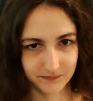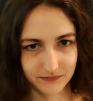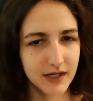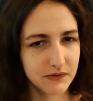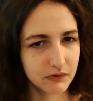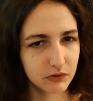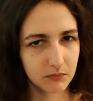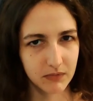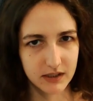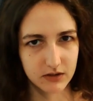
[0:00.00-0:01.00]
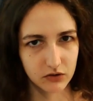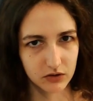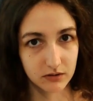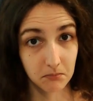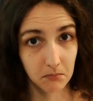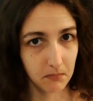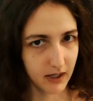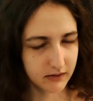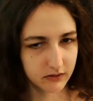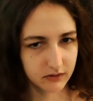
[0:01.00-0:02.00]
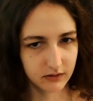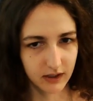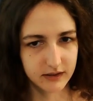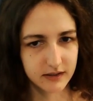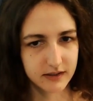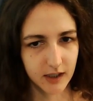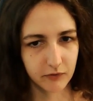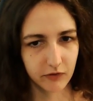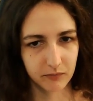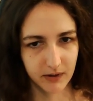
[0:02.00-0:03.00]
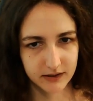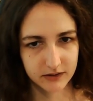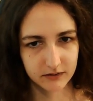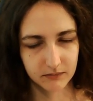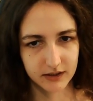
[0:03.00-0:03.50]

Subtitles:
I guess futon means just bed, like this type of bed.